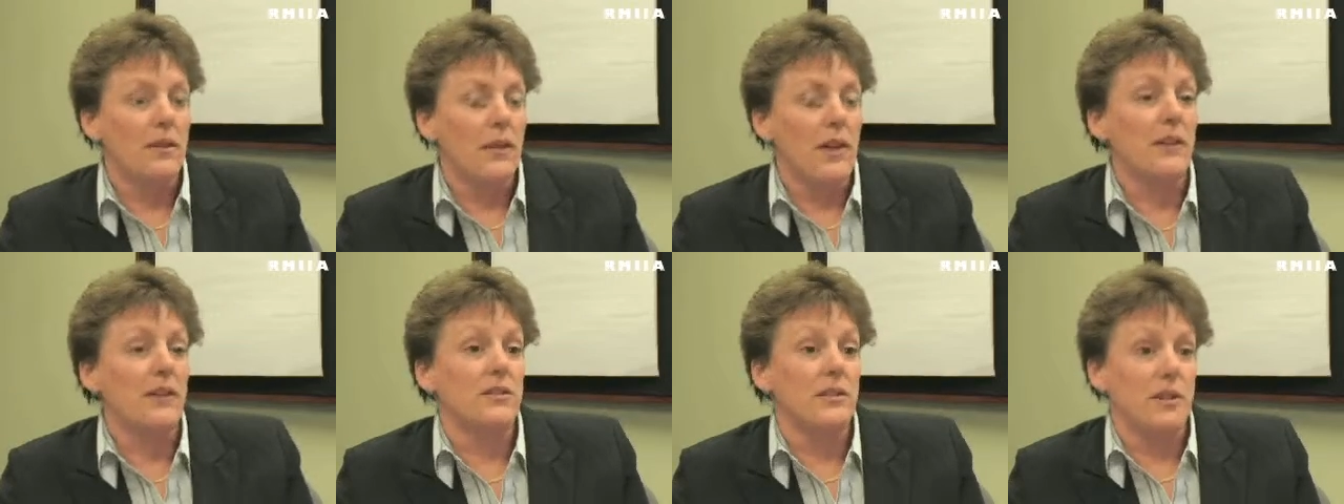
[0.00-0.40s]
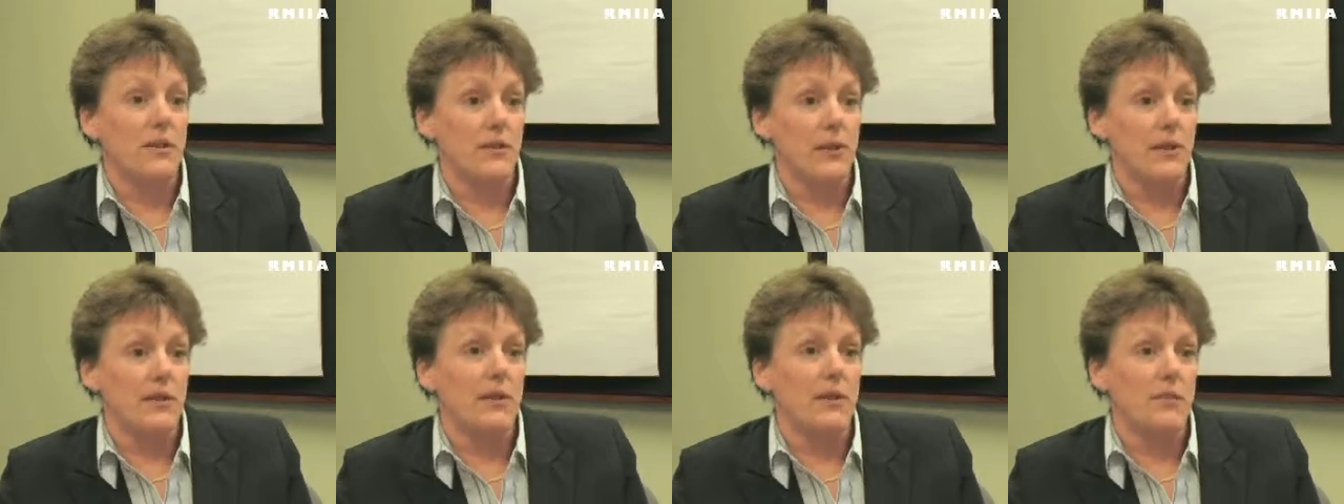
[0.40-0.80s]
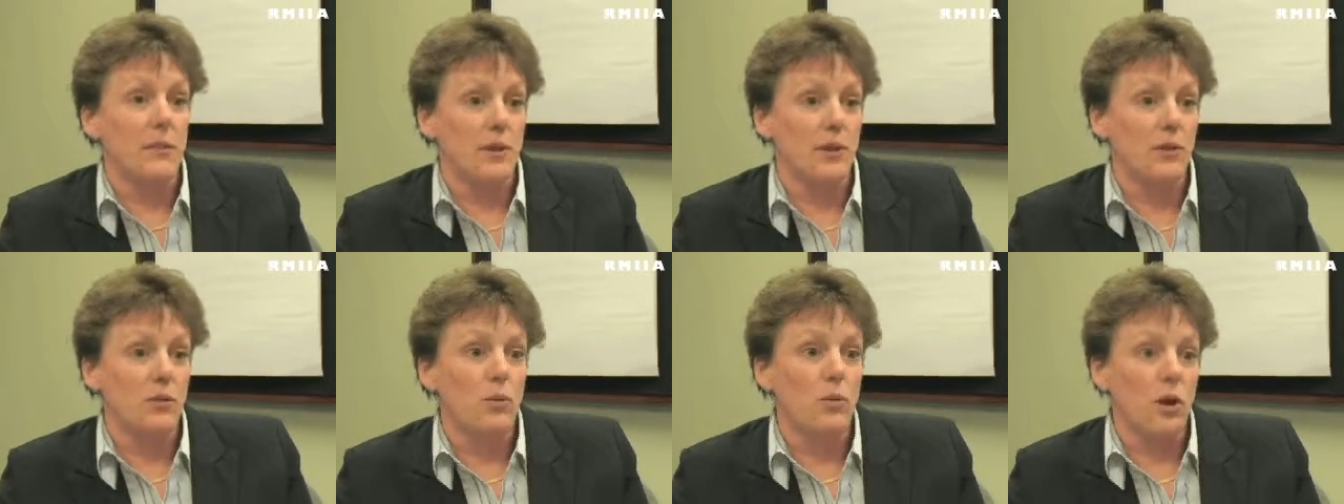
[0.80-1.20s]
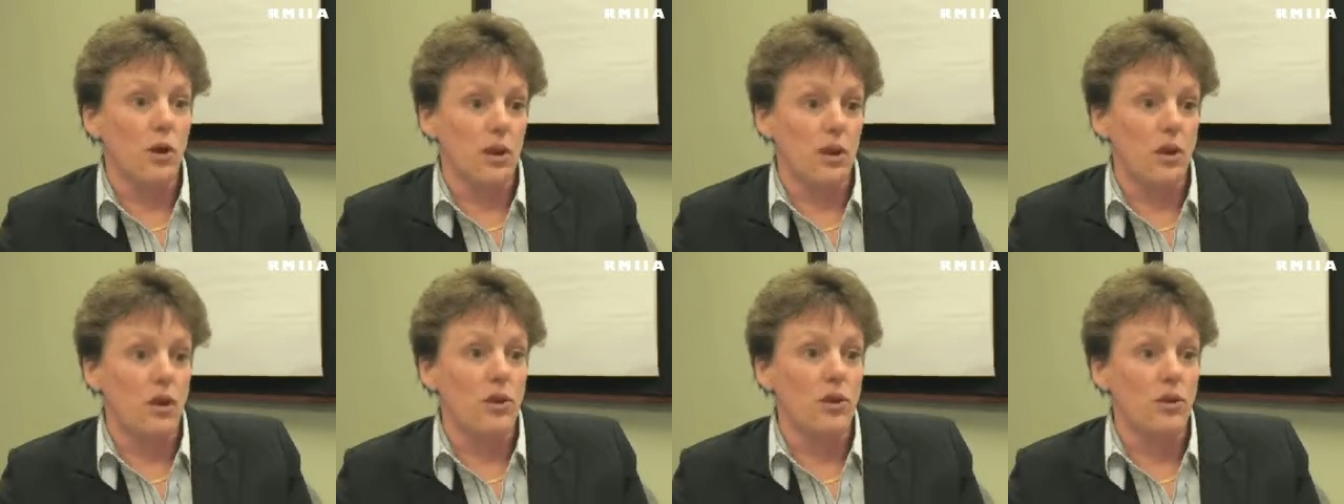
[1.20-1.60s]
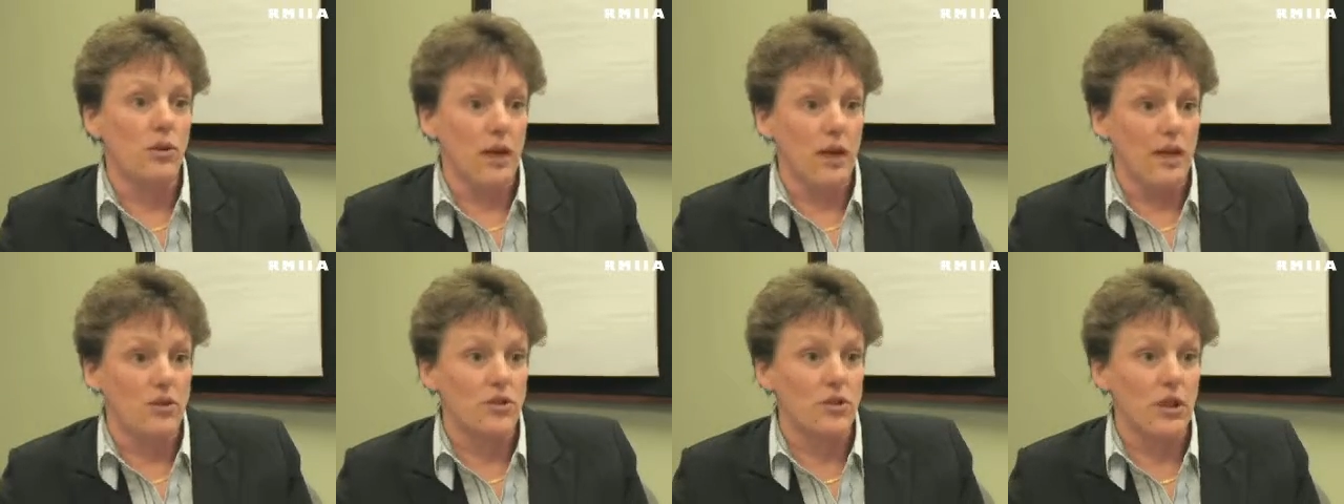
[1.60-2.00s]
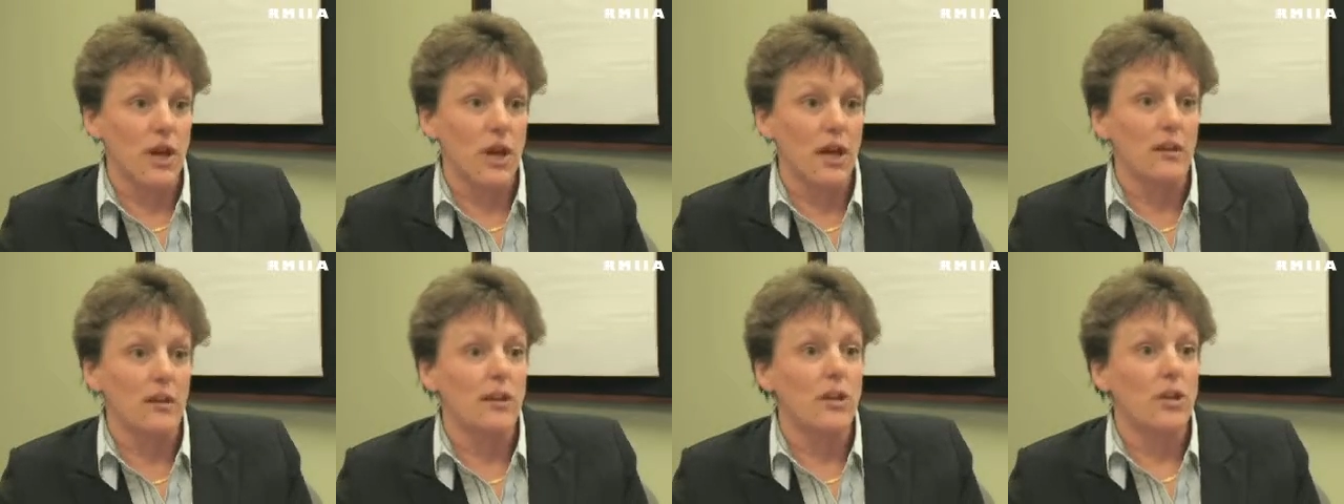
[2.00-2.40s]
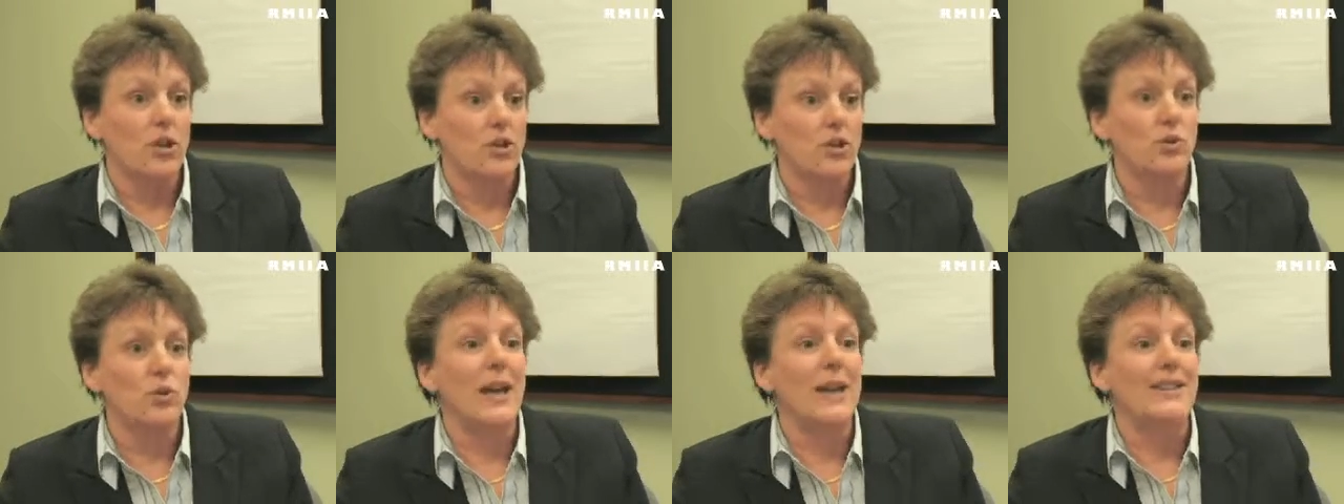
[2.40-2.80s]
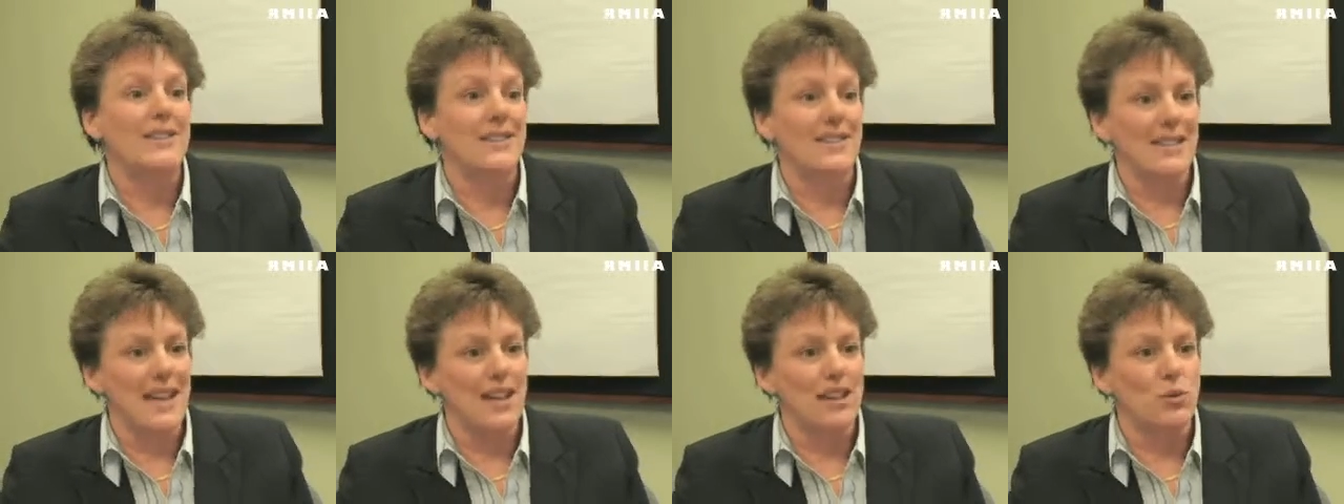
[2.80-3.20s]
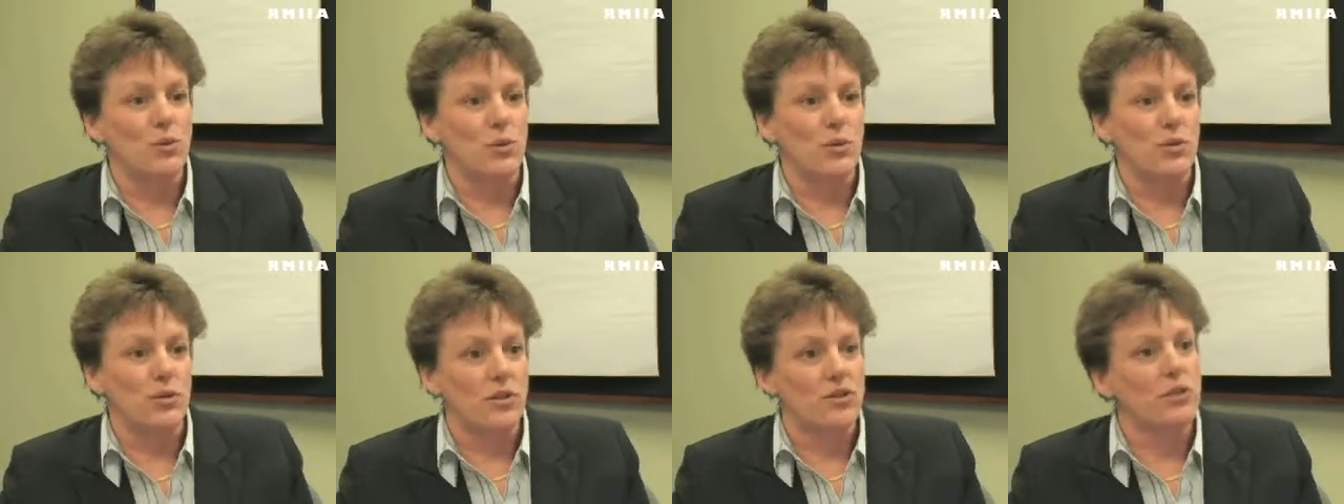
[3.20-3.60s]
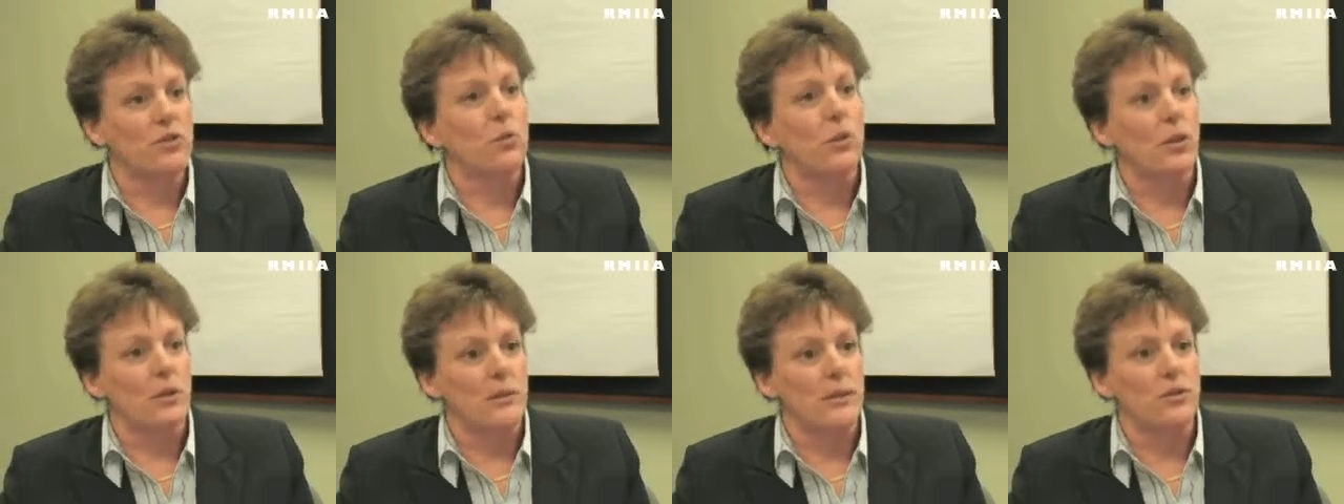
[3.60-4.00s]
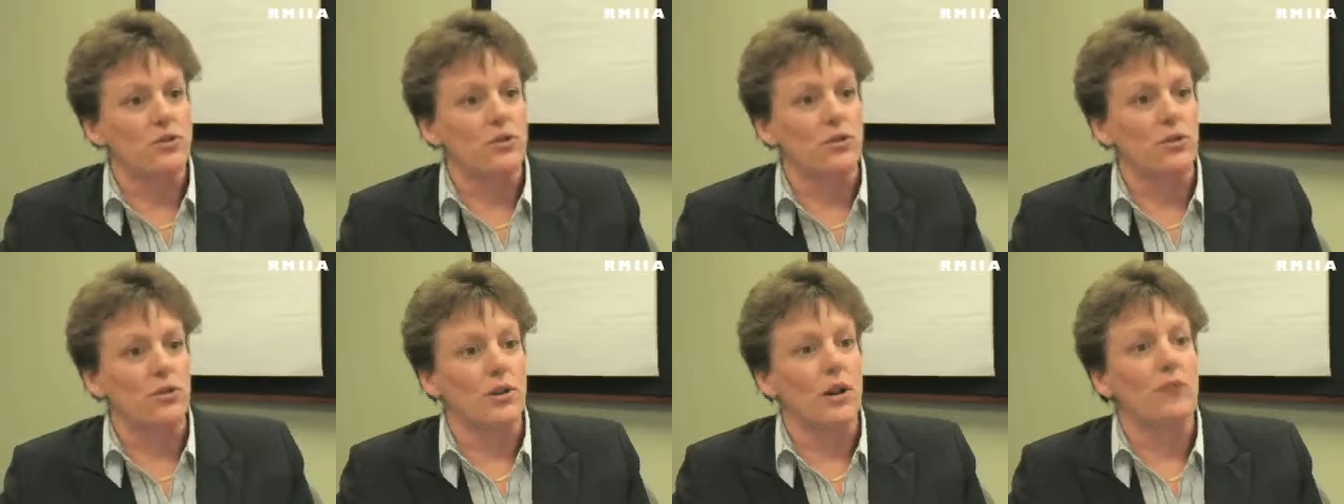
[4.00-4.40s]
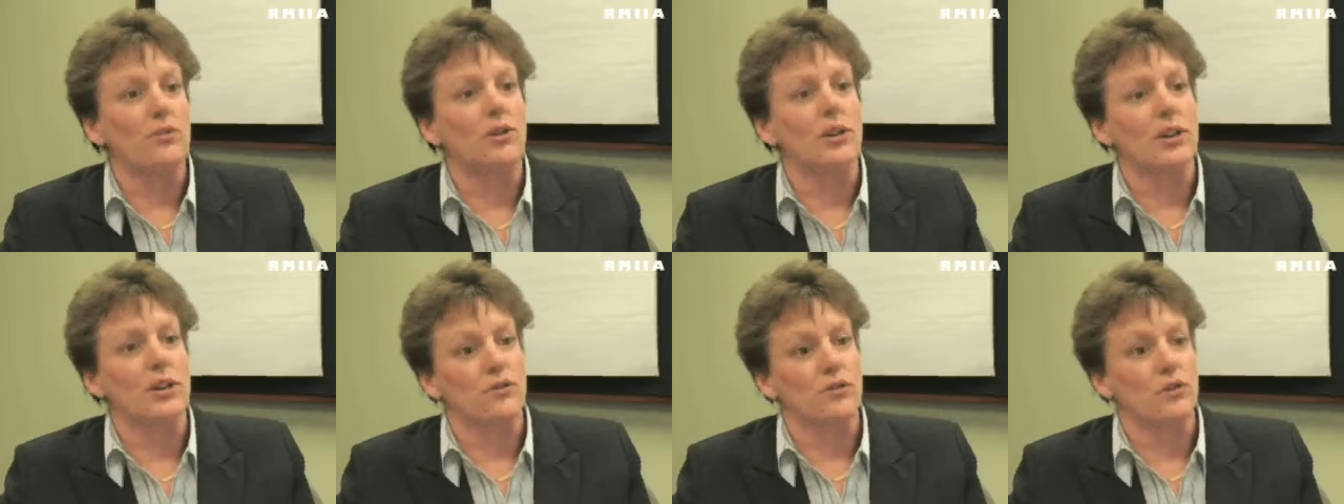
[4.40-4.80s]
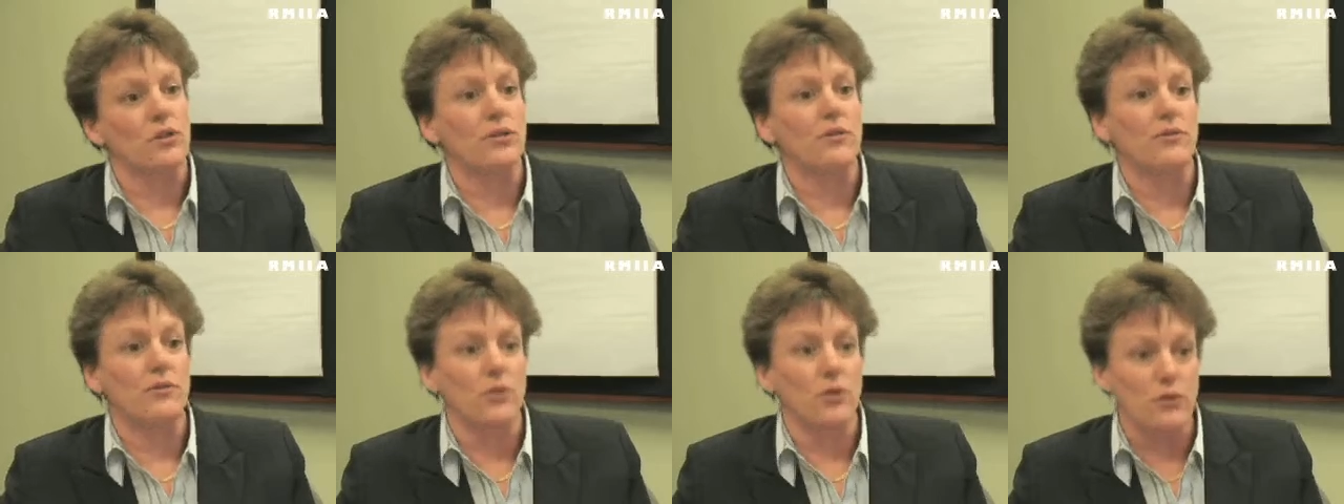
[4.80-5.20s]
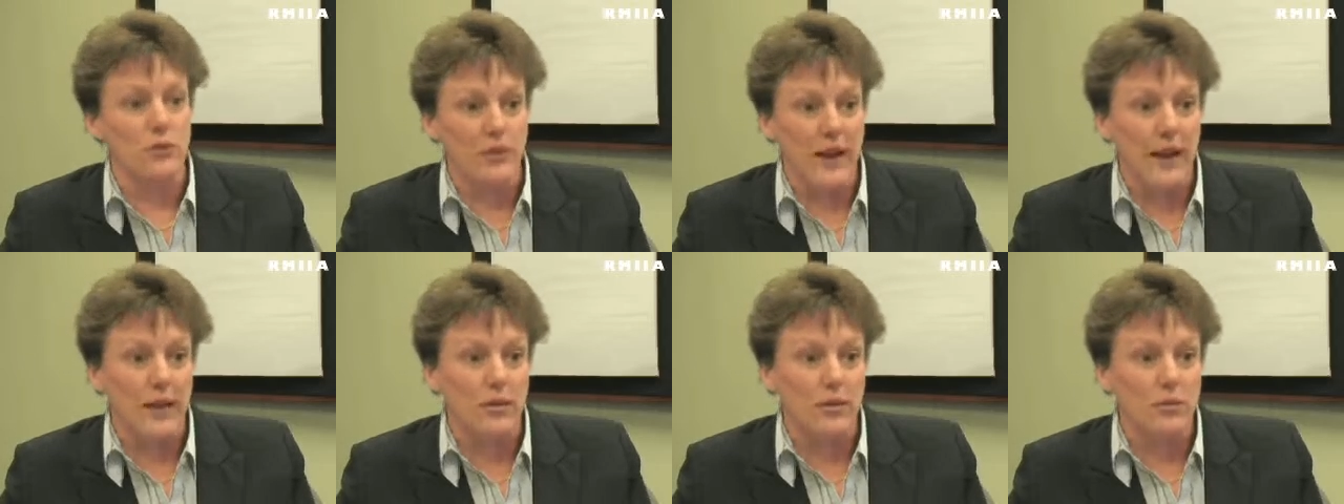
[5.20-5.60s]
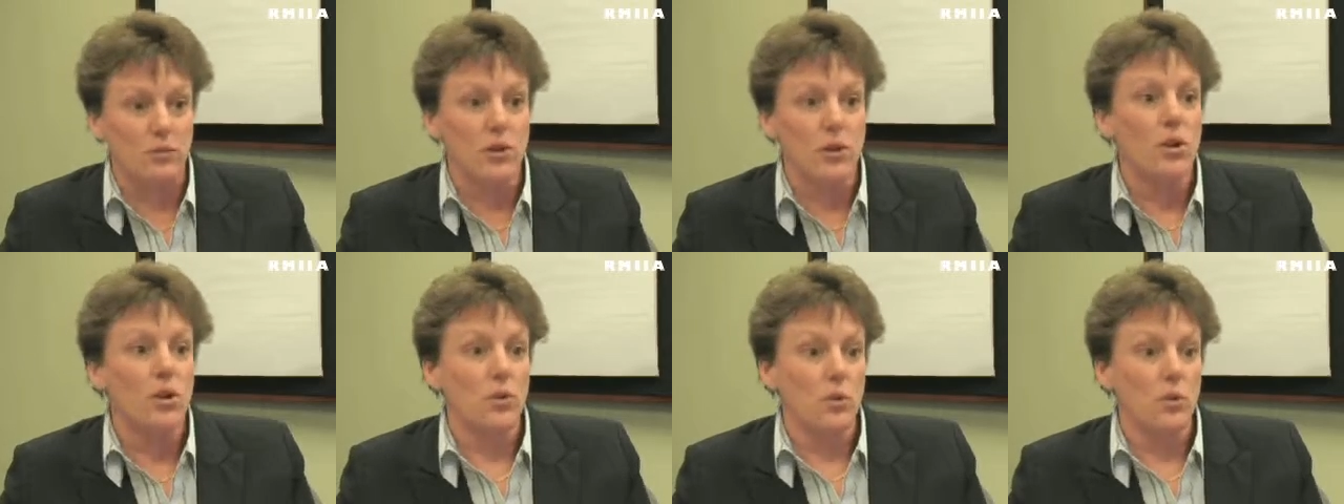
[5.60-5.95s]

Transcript: That is definitely something you'd want to call your agent on to get scheduled because you want to make sure you're covering it for its full value,